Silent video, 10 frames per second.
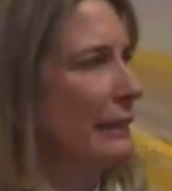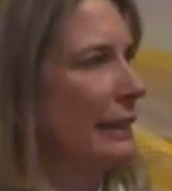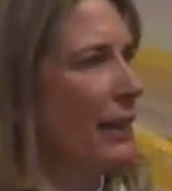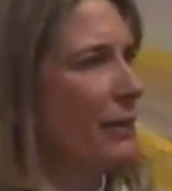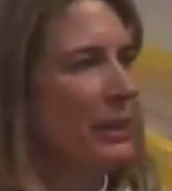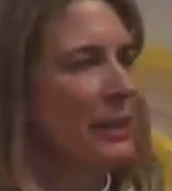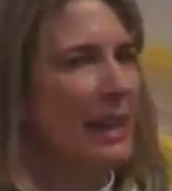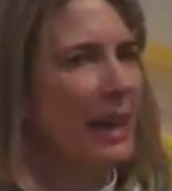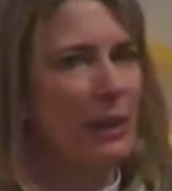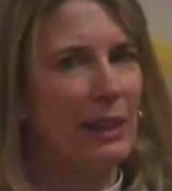I wouldn't
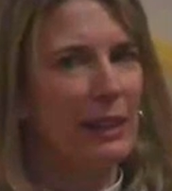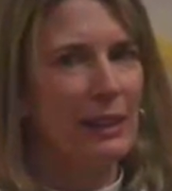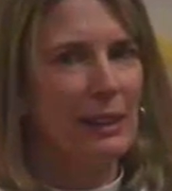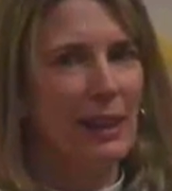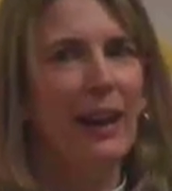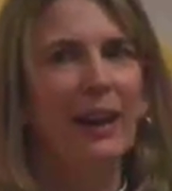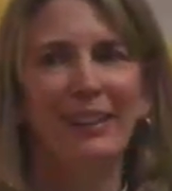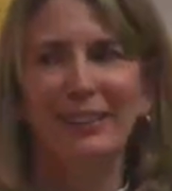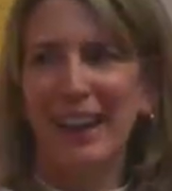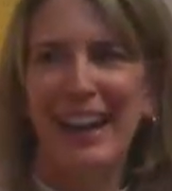doubt it.
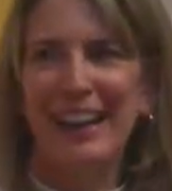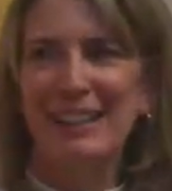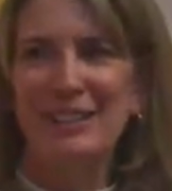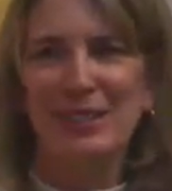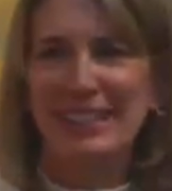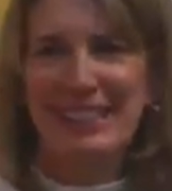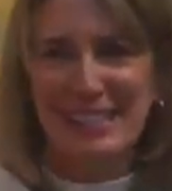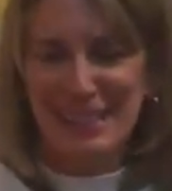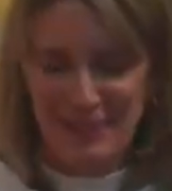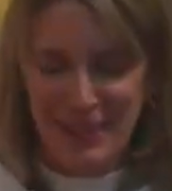Okay, I knew at least
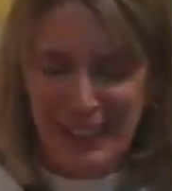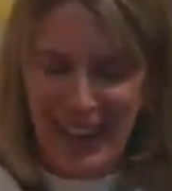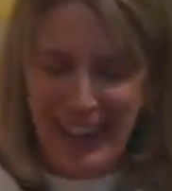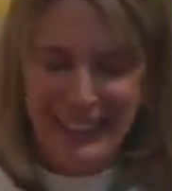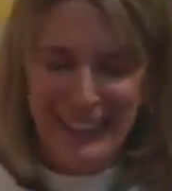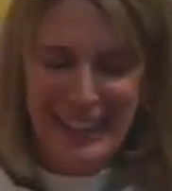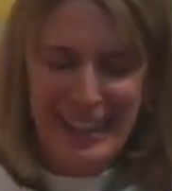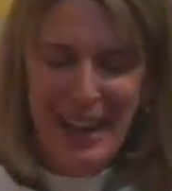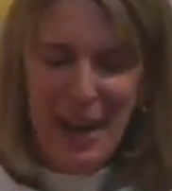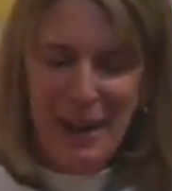somebody had.
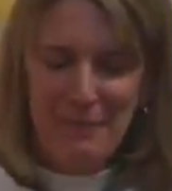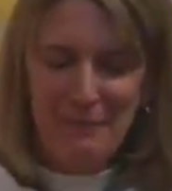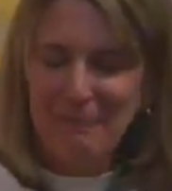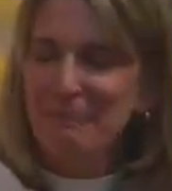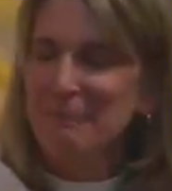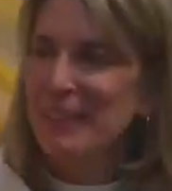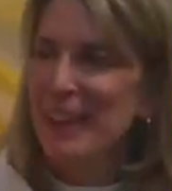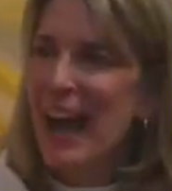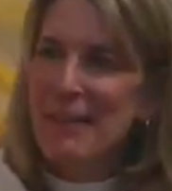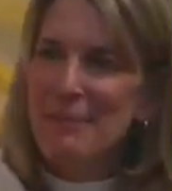
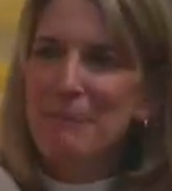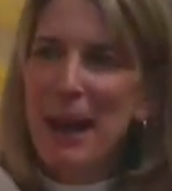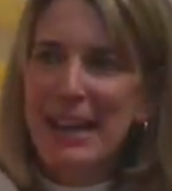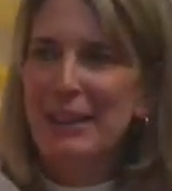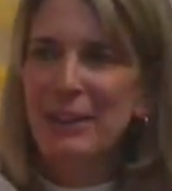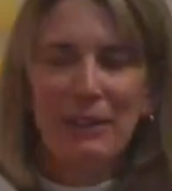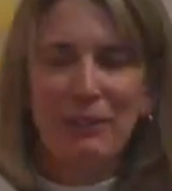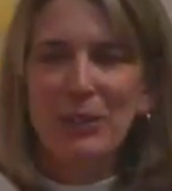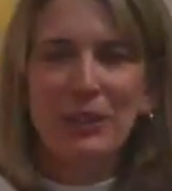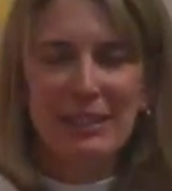I'm betting if
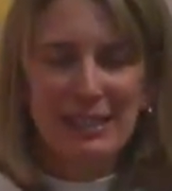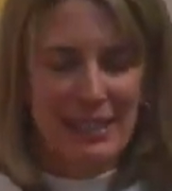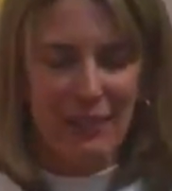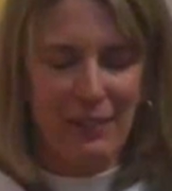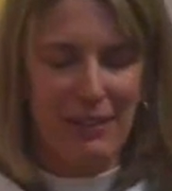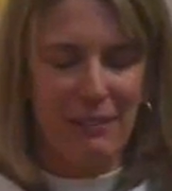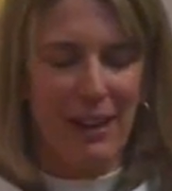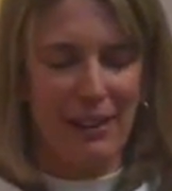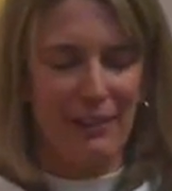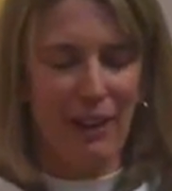you're considering
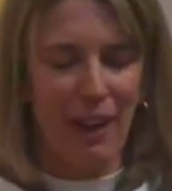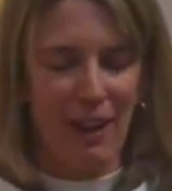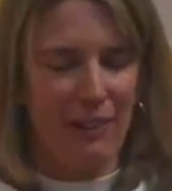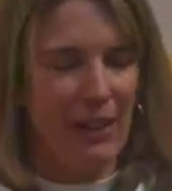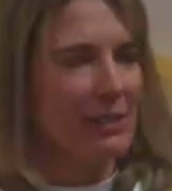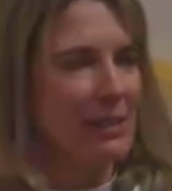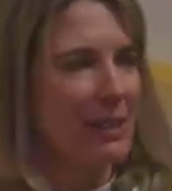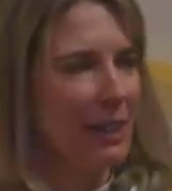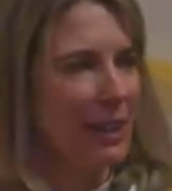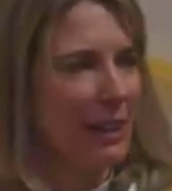running for office,
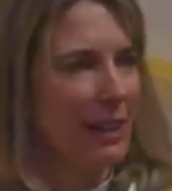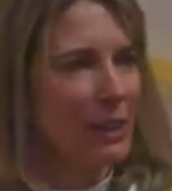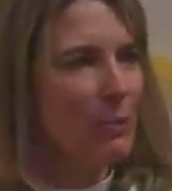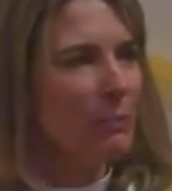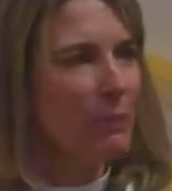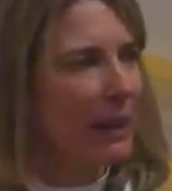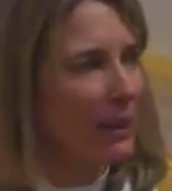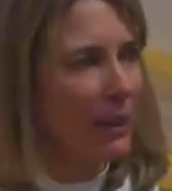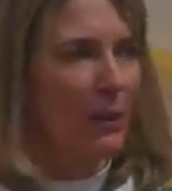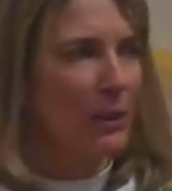you better
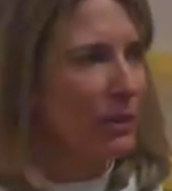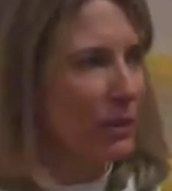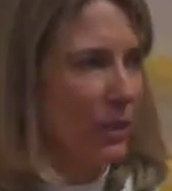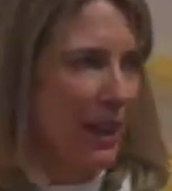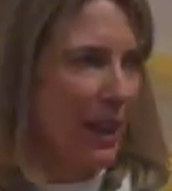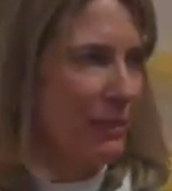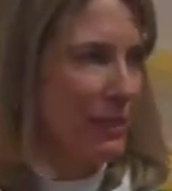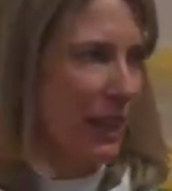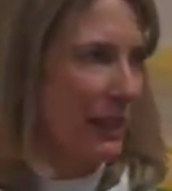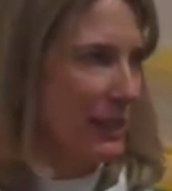know you shouldn't have
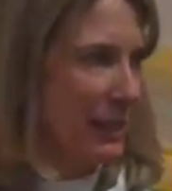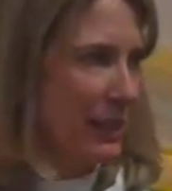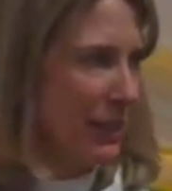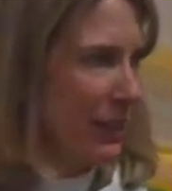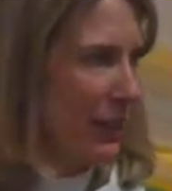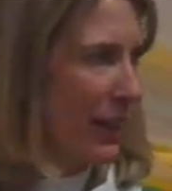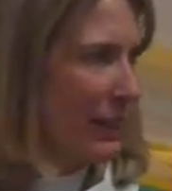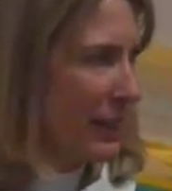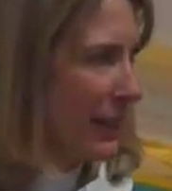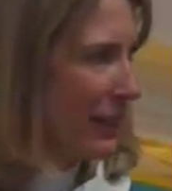skeletons in your
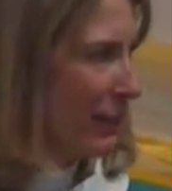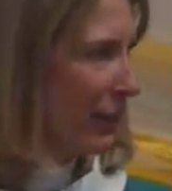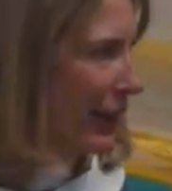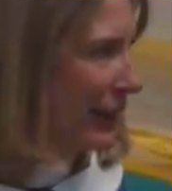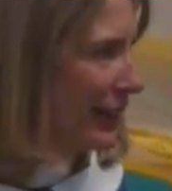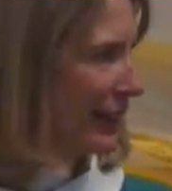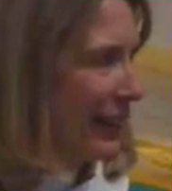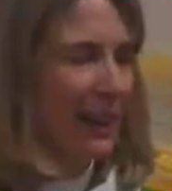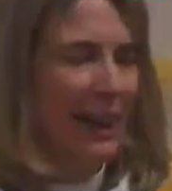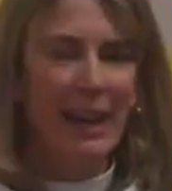closet, right?
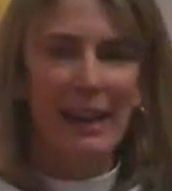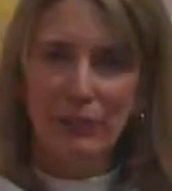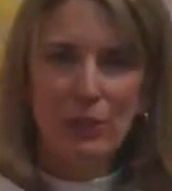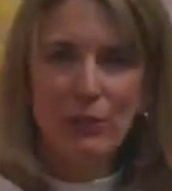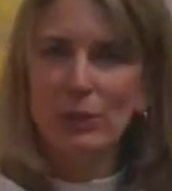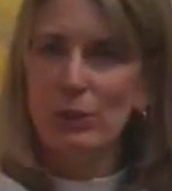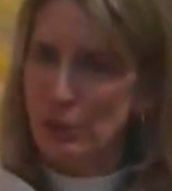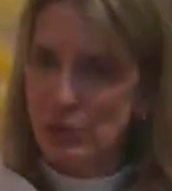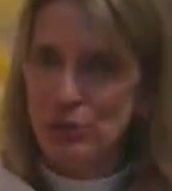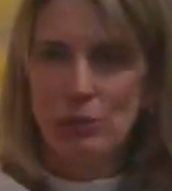And if you do, you
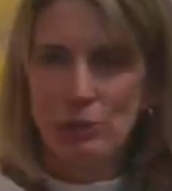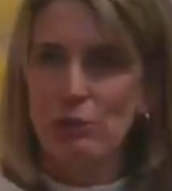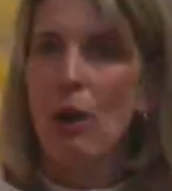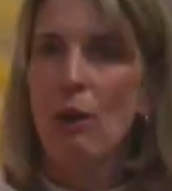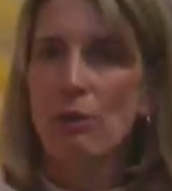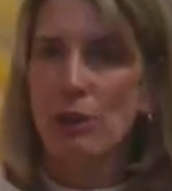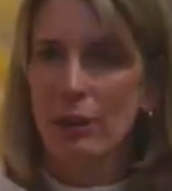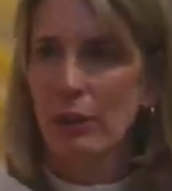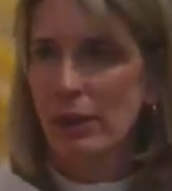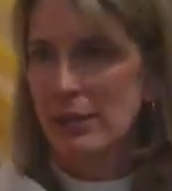should just know they're
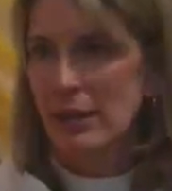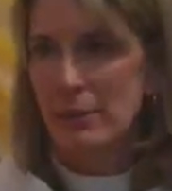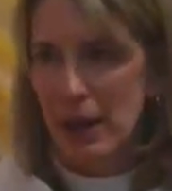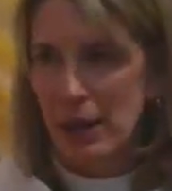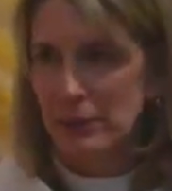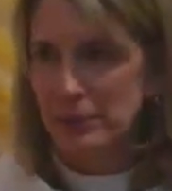going to come out,